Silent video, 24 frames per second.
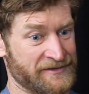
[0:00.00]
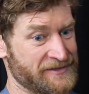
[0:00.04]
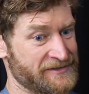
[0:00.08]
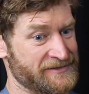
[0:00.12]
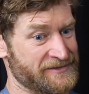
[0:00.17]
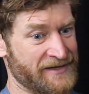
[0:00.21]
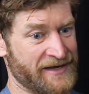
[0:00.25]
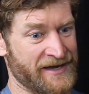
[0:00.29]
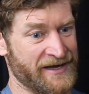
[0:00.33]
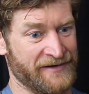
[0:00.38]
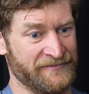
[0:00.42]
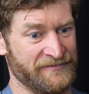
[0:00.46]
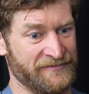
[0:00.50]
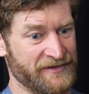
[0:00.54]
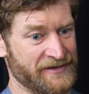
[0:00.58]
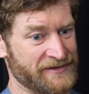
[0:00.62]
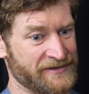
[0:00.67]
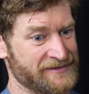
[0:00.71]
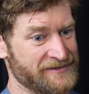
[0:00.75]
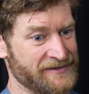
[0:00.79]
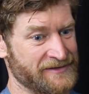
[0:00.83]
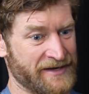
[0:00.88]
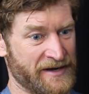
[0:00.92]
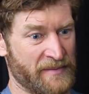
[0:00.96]
just have
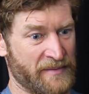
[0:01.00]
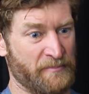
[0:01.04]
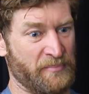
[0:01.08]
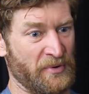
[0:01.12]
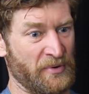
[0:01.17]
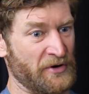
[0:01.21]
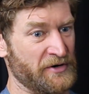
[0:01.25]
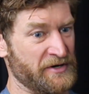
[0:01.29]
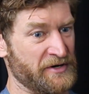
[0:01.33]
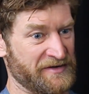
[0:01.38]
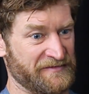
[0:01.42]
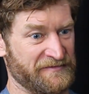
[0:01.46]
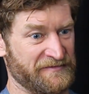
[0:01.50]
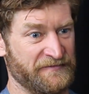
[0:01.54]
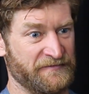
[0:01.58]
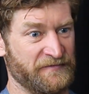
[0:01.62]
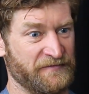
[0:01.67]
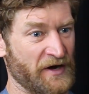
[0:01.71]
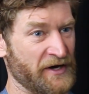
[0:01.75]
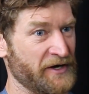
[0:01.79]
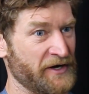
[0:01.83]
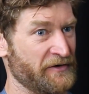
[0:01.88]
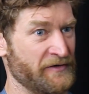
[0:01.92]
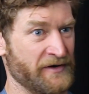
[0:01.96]
this like burning
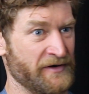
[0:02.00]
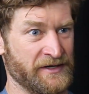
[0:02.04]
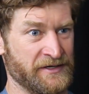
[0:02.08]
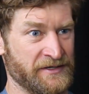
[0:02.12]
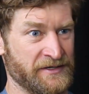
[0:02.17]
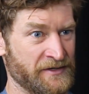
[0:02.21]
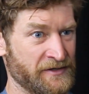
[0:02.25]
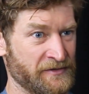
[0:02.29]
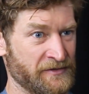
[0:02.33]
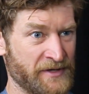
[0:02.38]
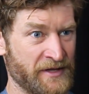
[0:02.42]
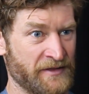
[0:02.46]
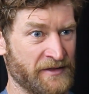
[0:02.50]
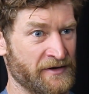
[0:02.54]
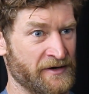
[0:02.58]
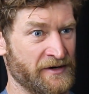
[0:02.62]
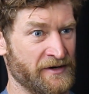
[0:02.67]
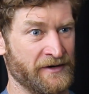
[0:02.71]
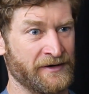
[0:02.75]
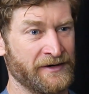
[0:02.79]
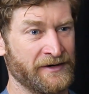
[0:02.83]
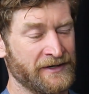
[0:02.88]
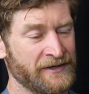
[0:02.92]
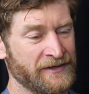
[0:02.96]
fire in you
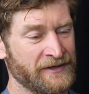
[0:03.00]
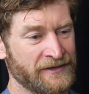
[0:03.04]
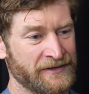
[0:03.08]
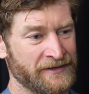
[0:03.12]
either